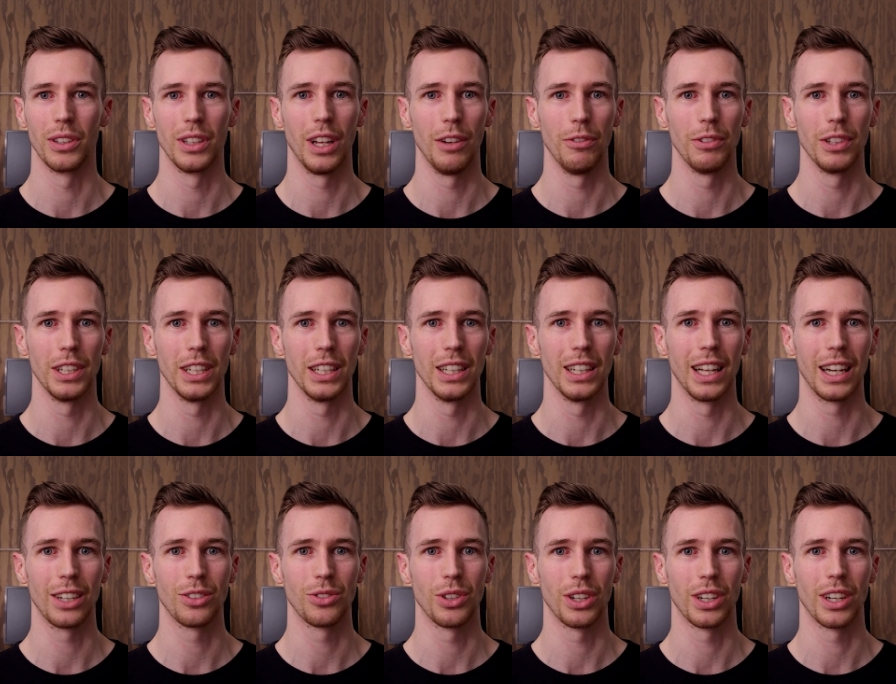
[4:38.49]
lovely
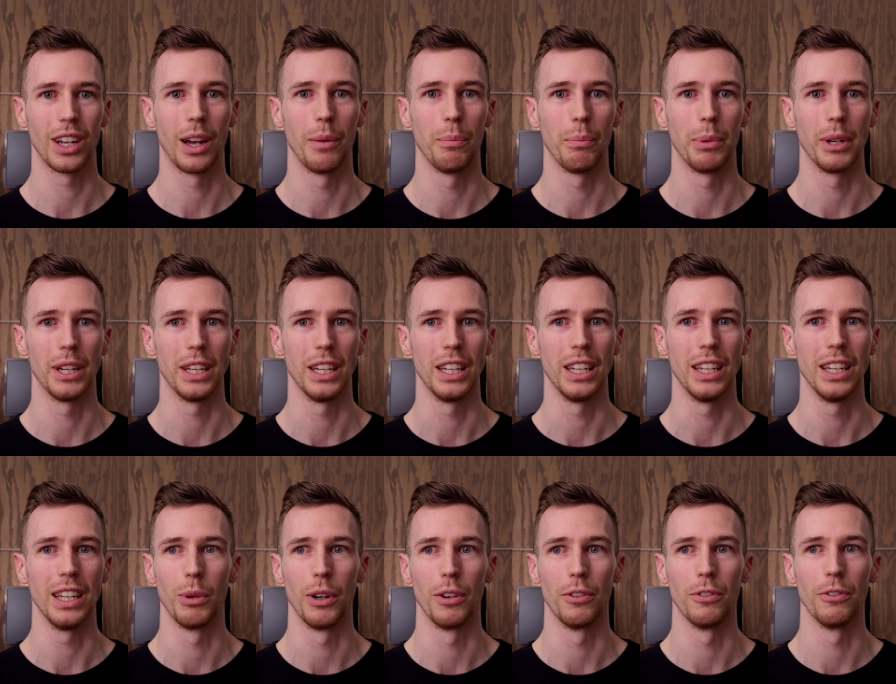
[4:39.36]
electric
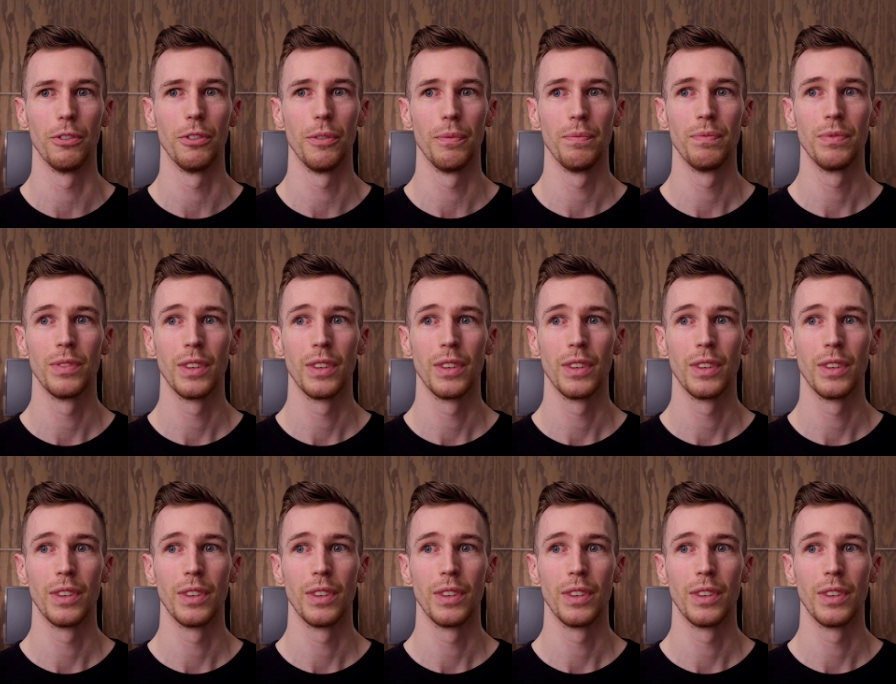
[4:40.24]
company of